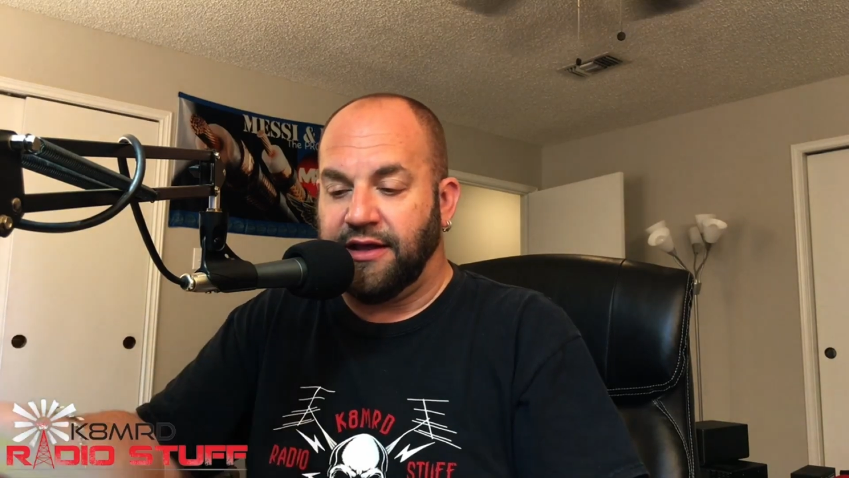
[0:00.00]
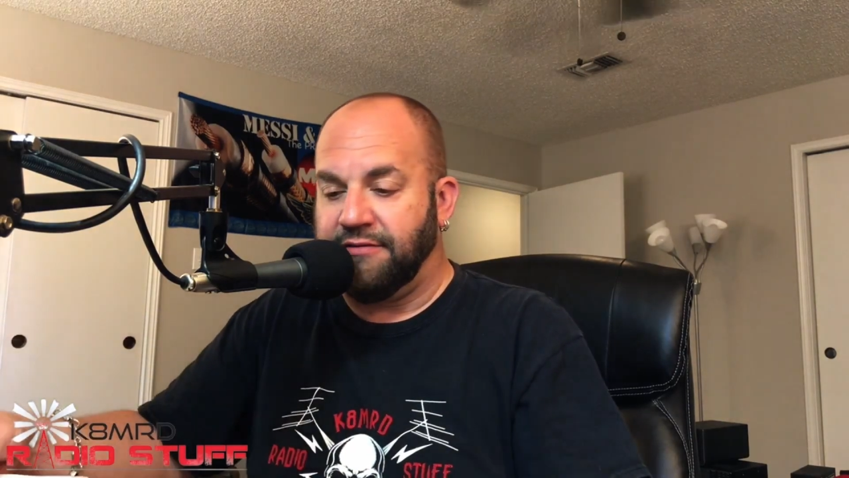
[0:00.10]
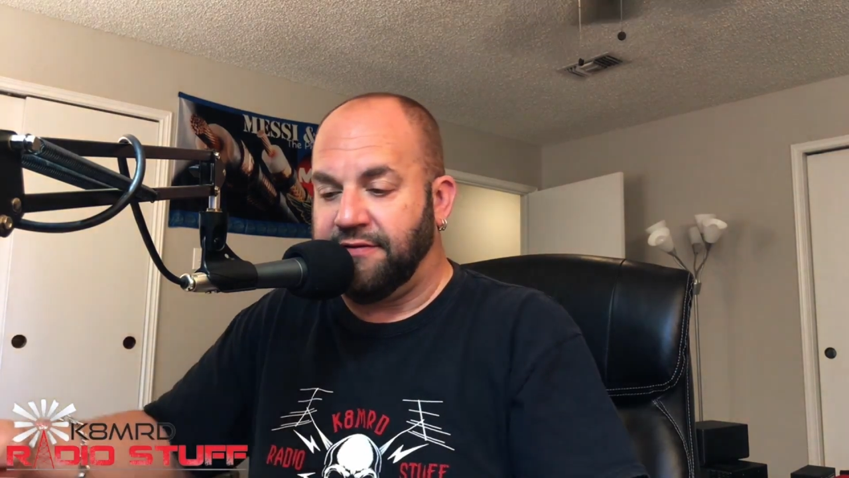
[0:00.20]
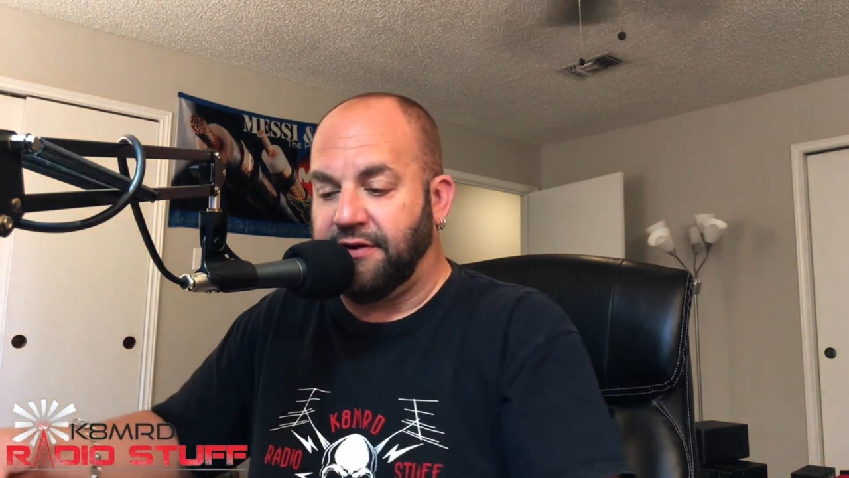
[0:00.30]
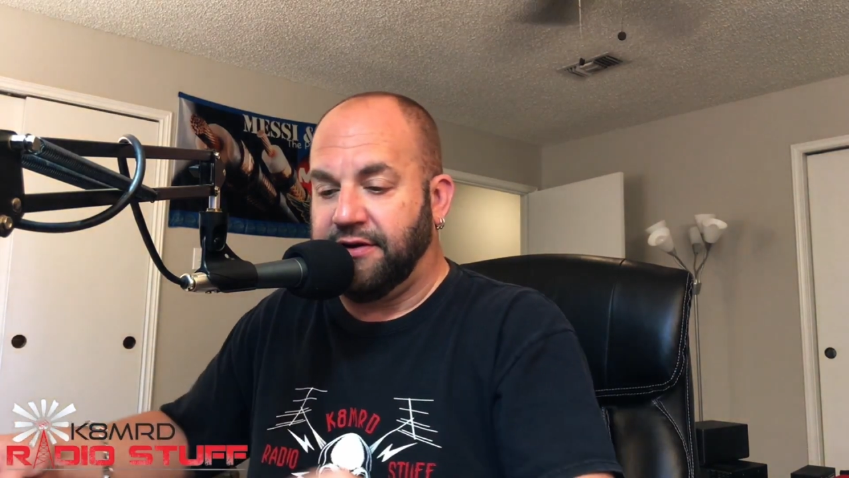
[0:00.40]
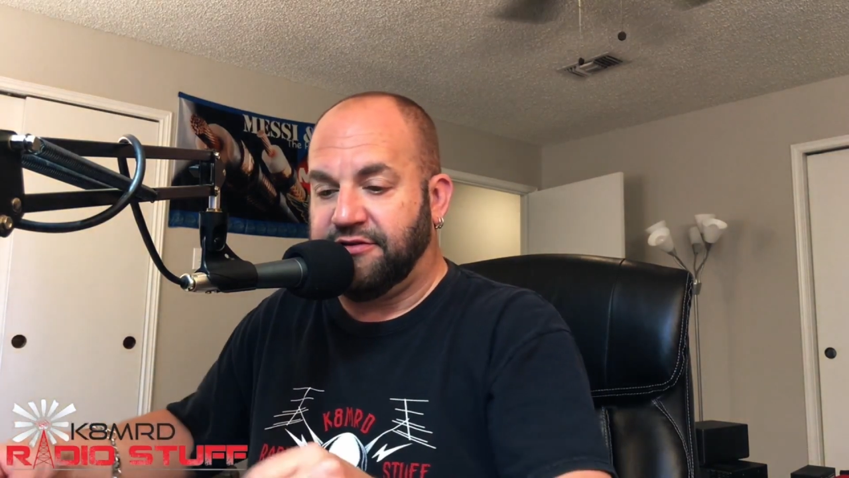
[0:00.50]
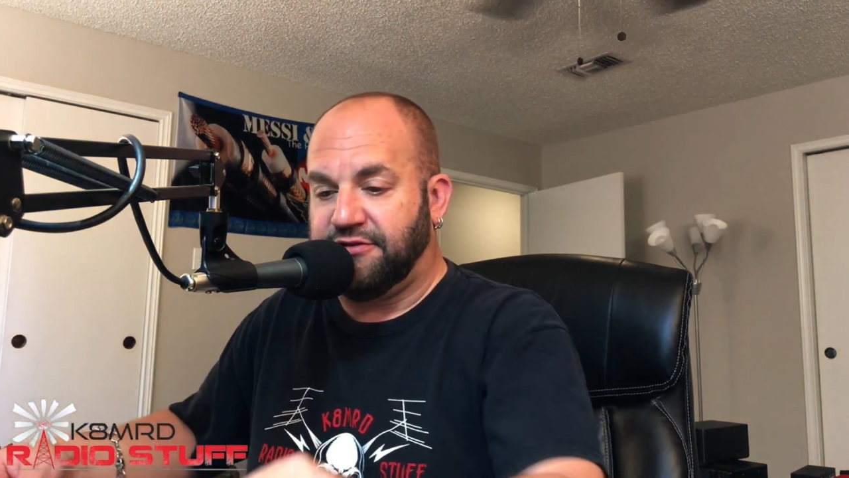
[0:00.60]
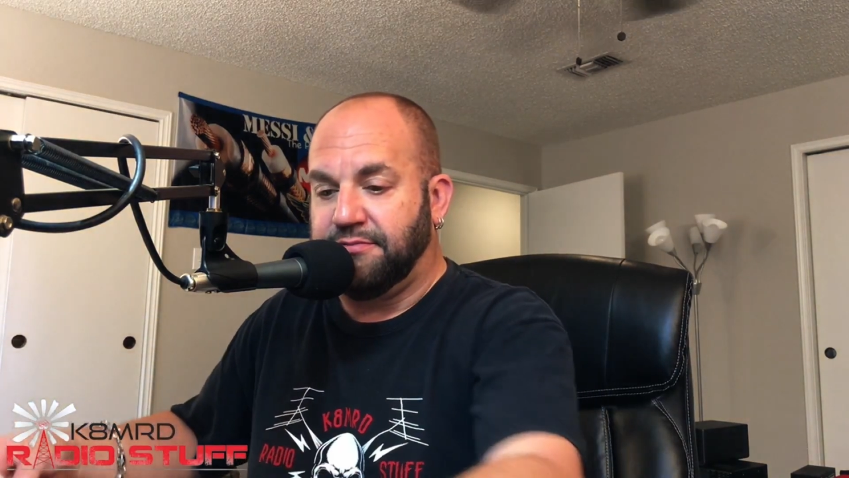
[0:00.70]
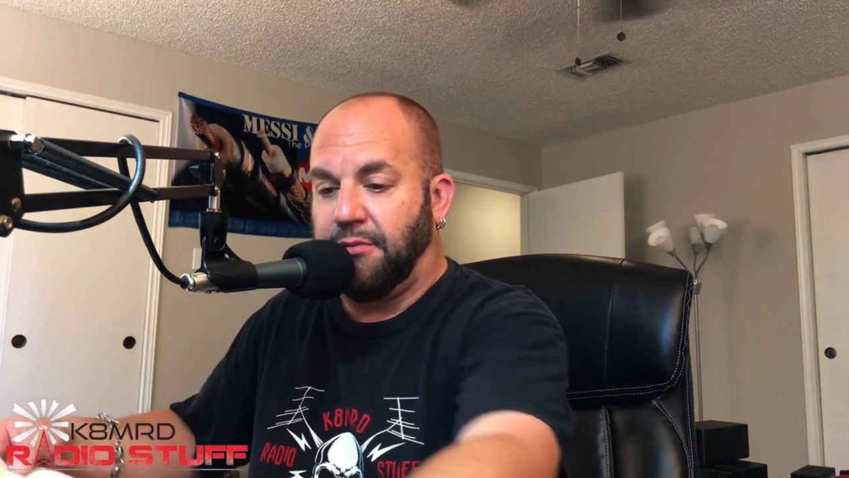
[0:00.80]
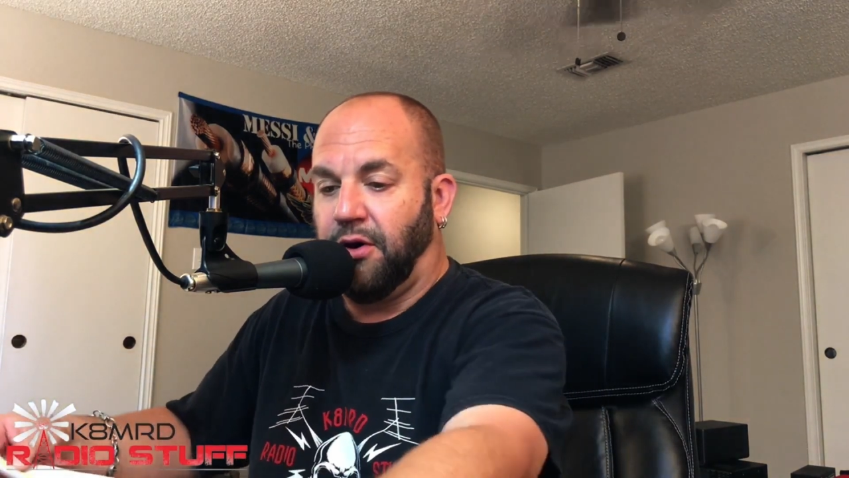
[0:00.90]
very
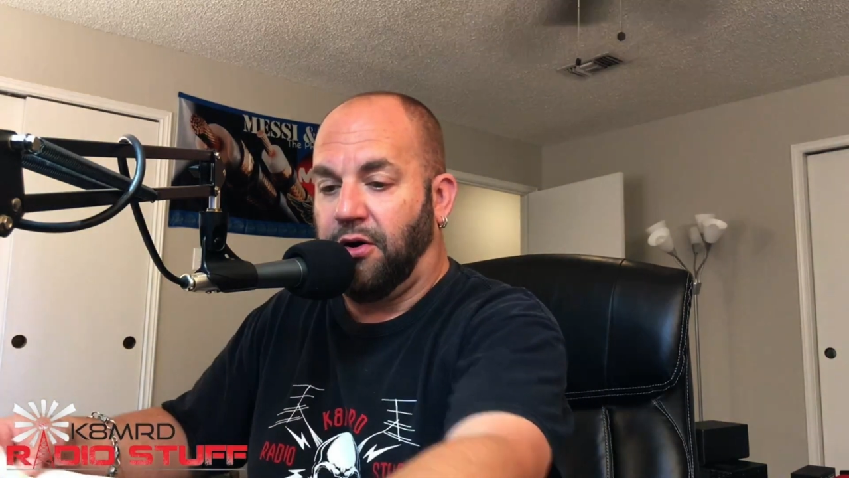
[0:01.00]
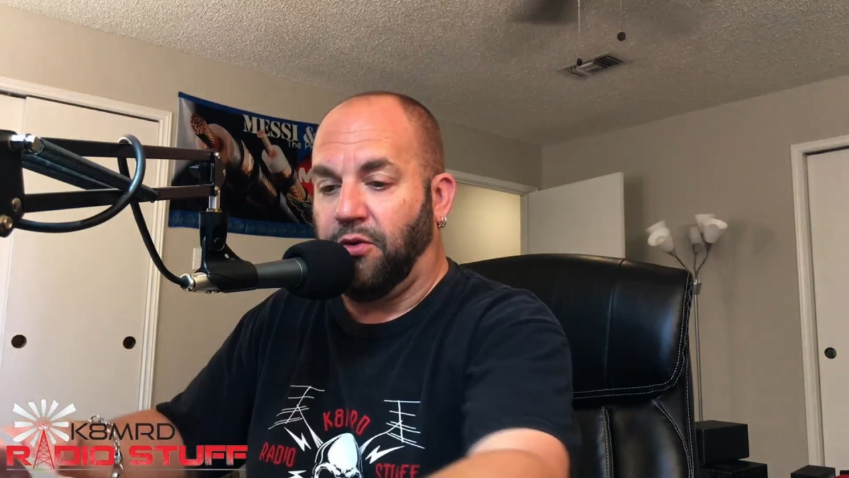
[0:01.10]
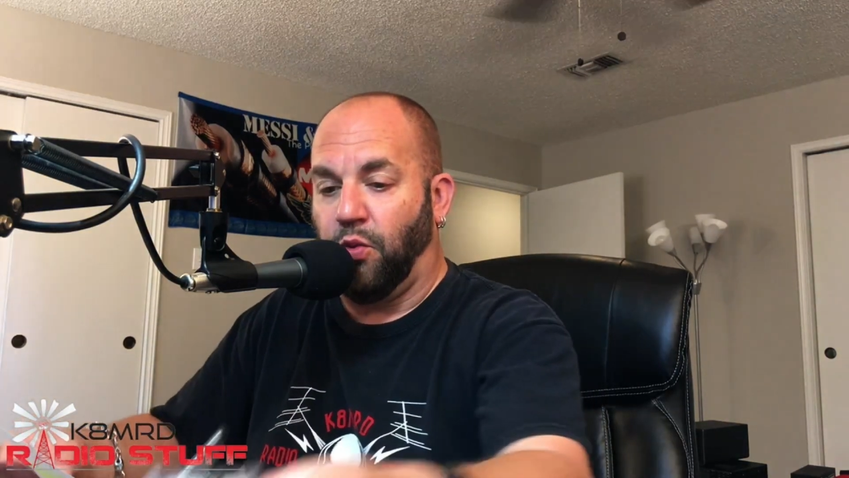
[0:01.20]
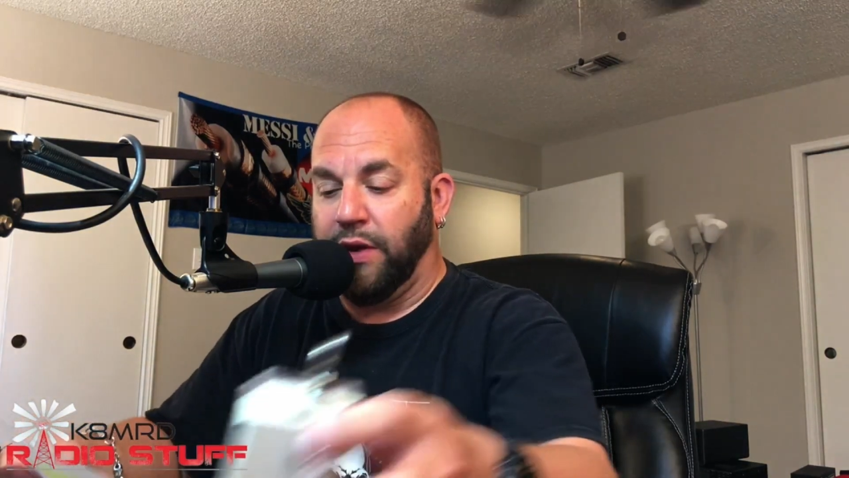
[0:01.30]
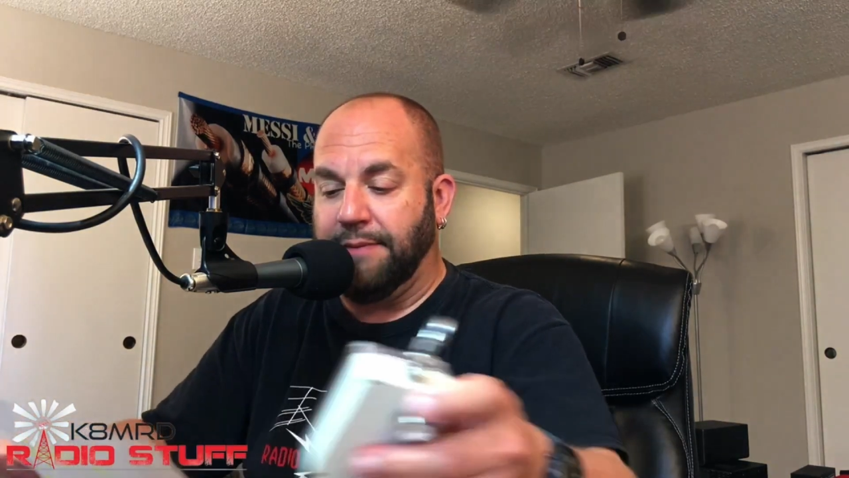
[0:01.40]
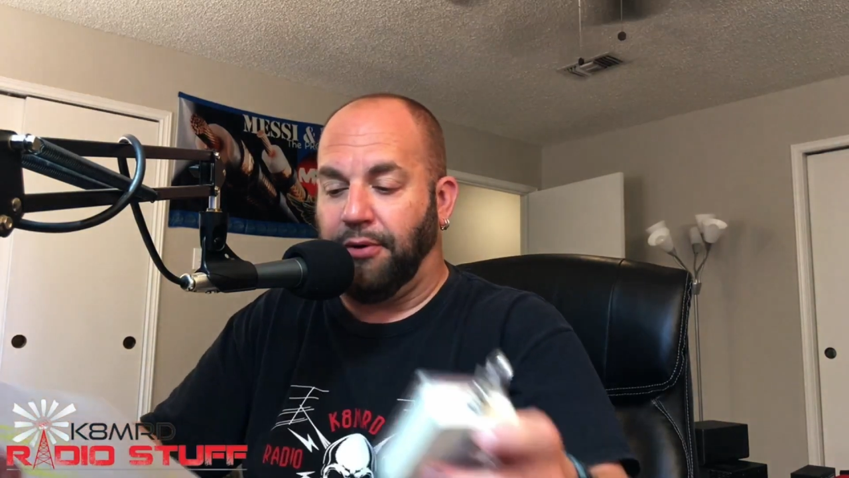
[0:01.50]
small weep